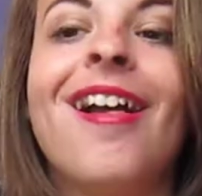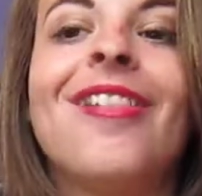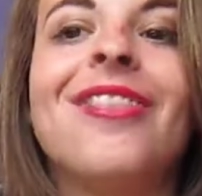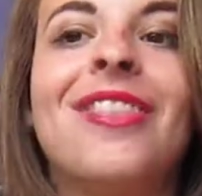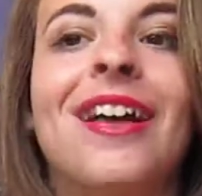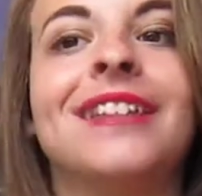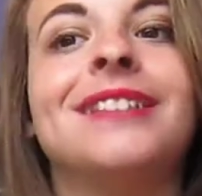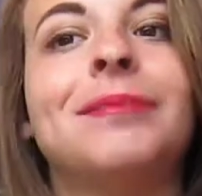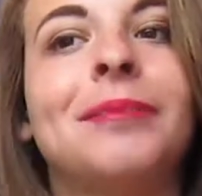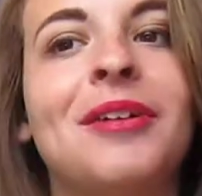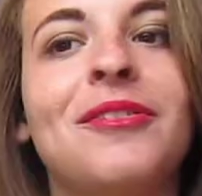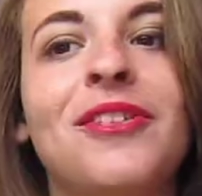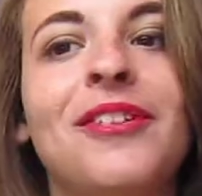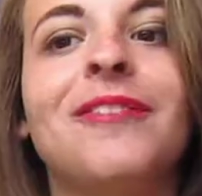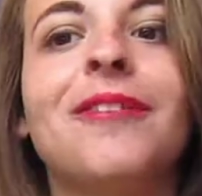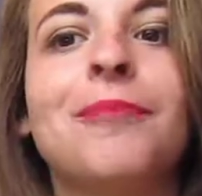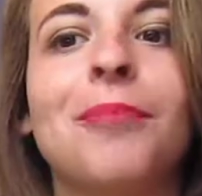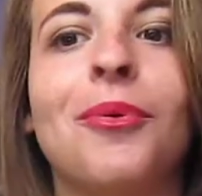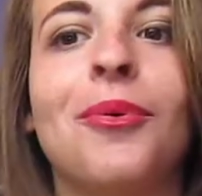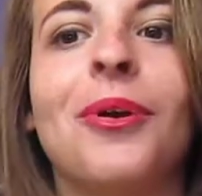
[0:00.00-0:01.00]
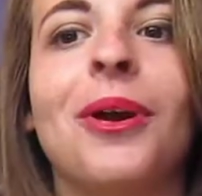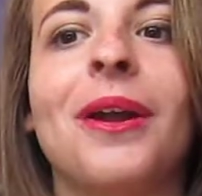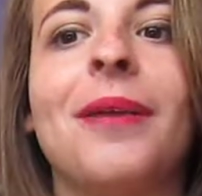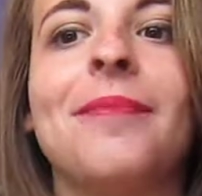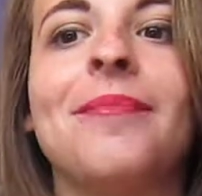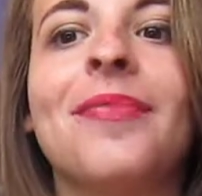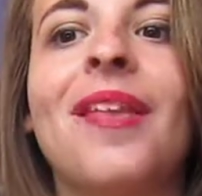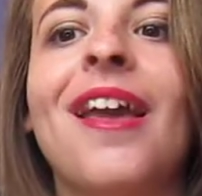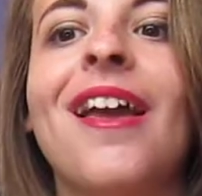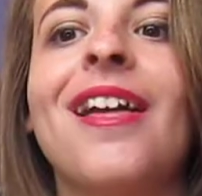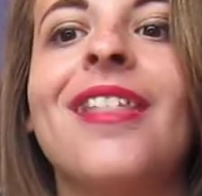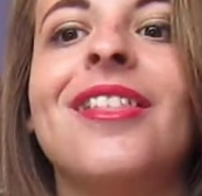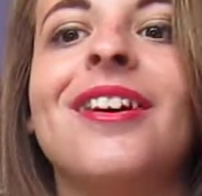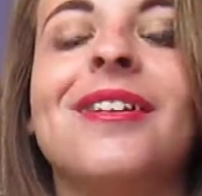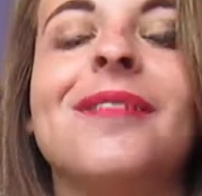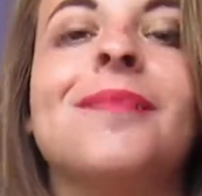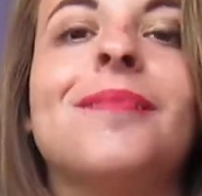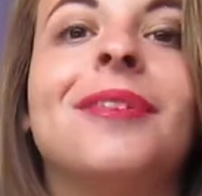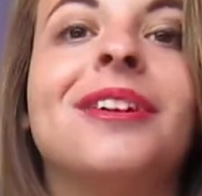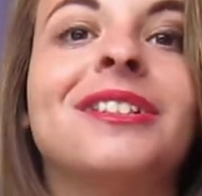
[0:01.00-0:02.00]
That's my favorite poem.
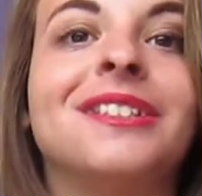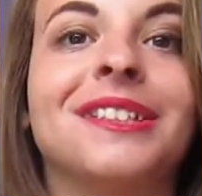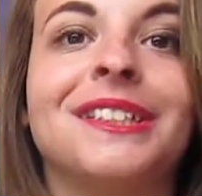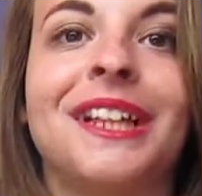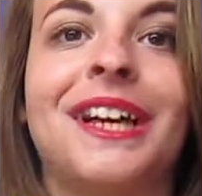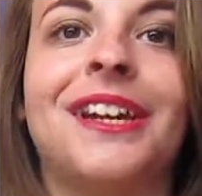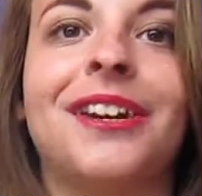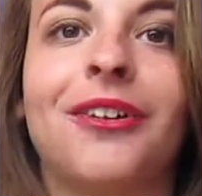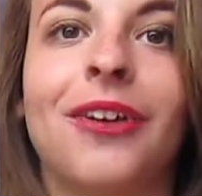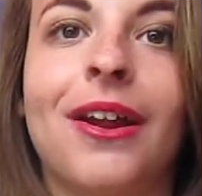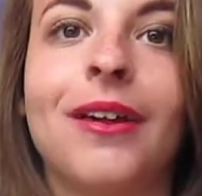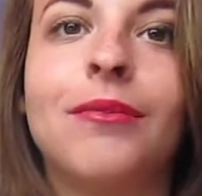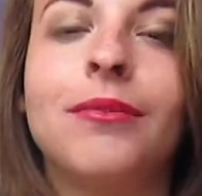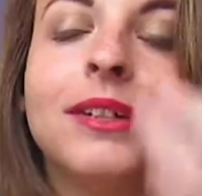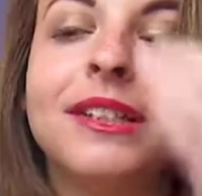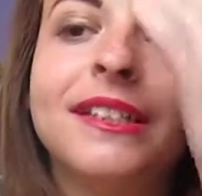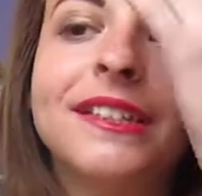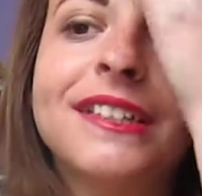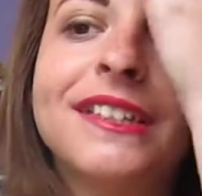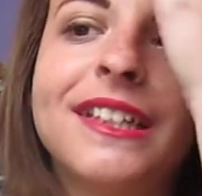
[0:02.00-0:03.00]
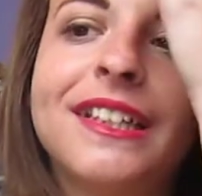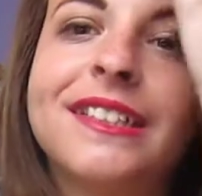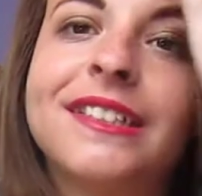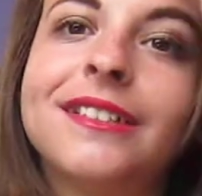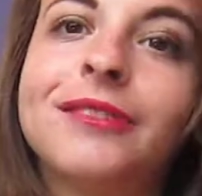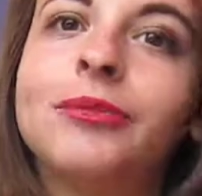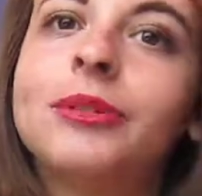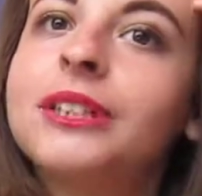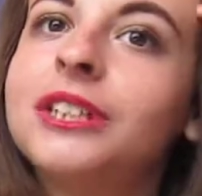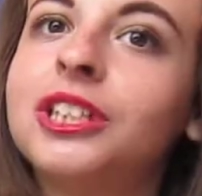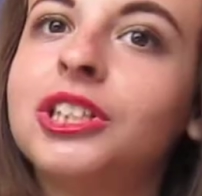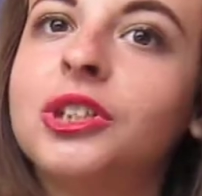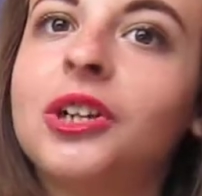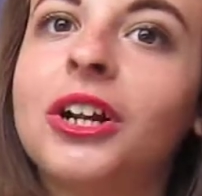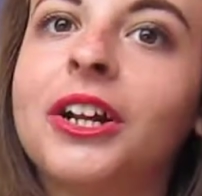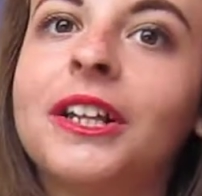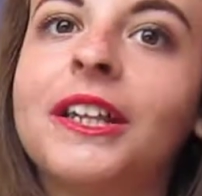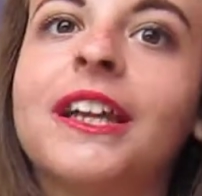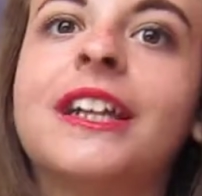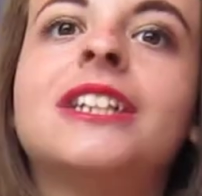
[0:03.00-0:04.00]
Um, there's a lot of great ones. It's a really
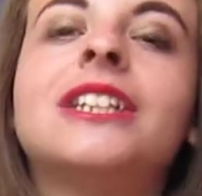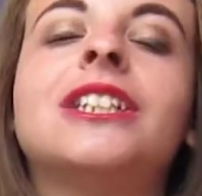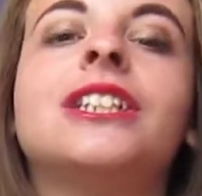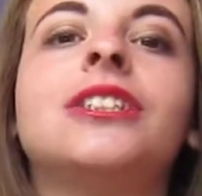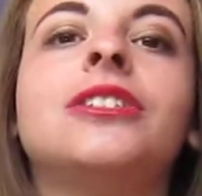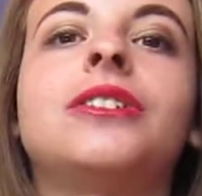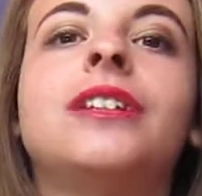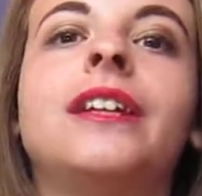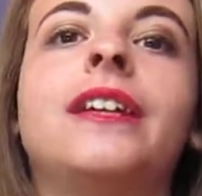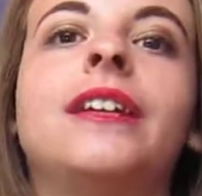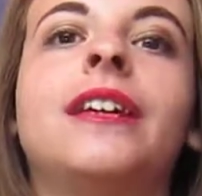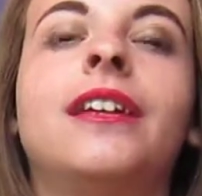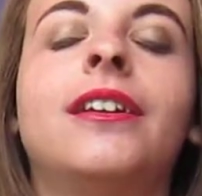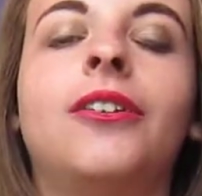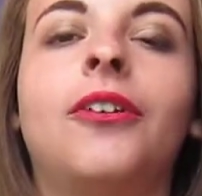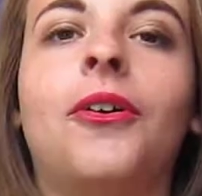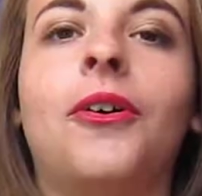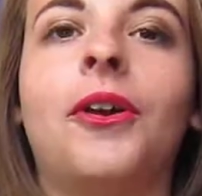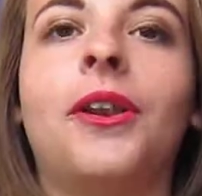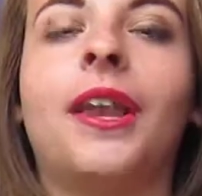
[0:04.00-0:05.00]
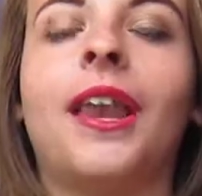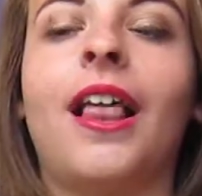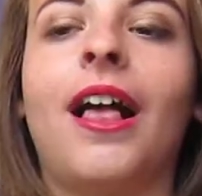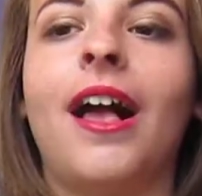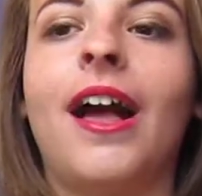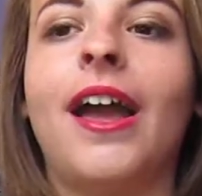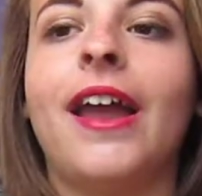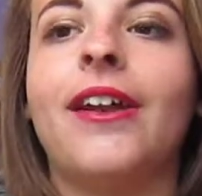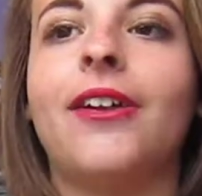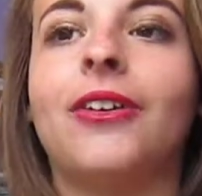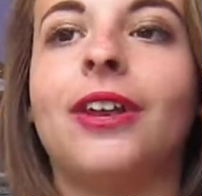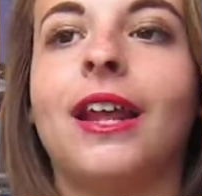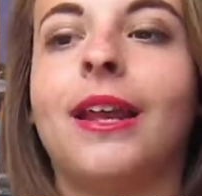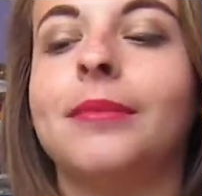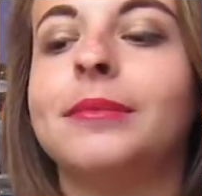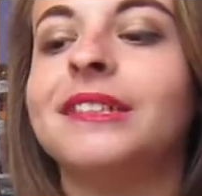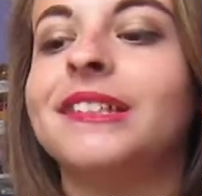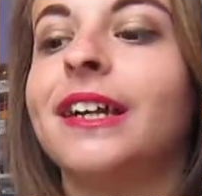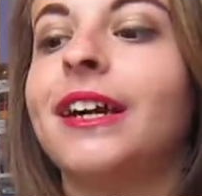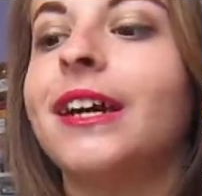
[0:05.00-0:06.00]
short collection. You can get it online on
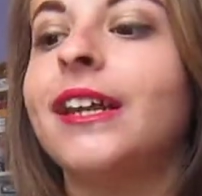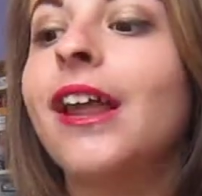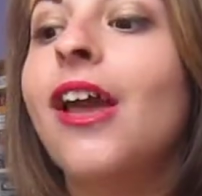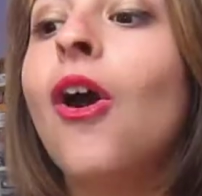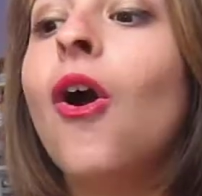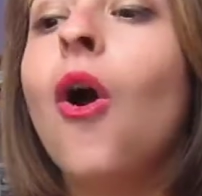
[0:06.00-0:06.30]
Amazon.